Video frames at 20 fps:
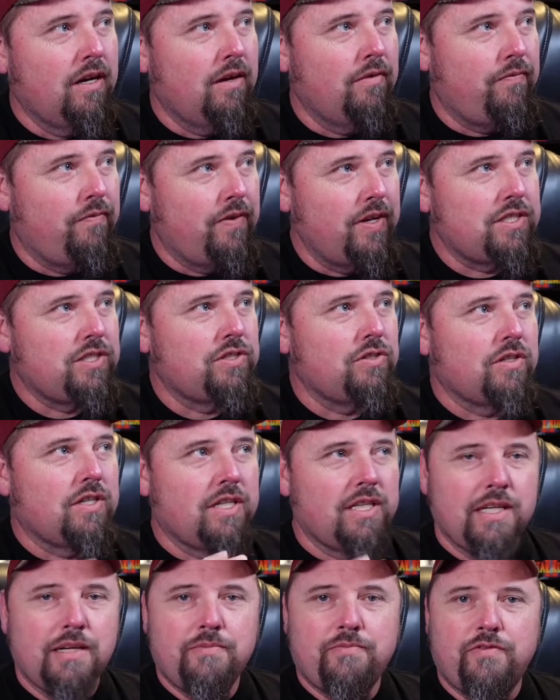official
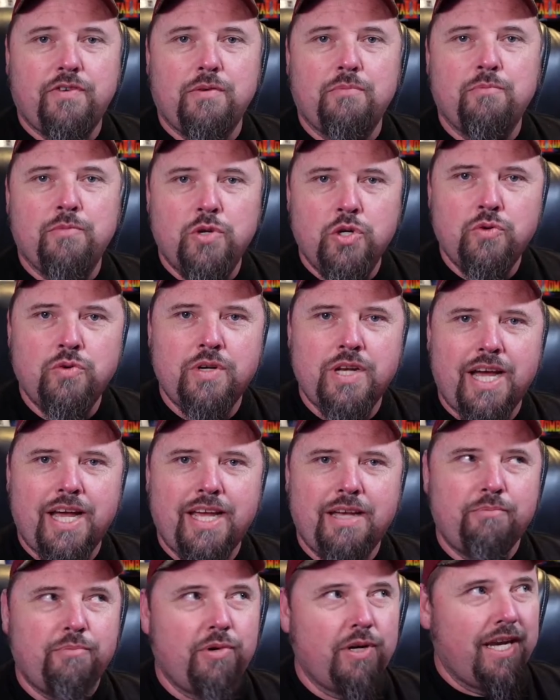clip for Moon
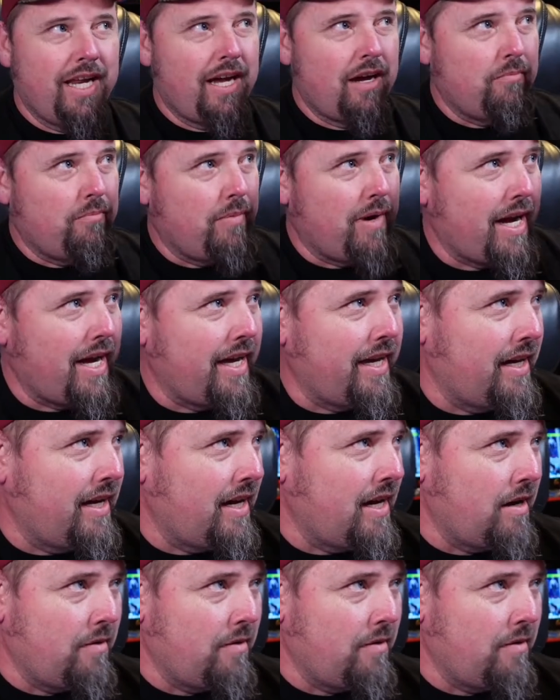Knight put out by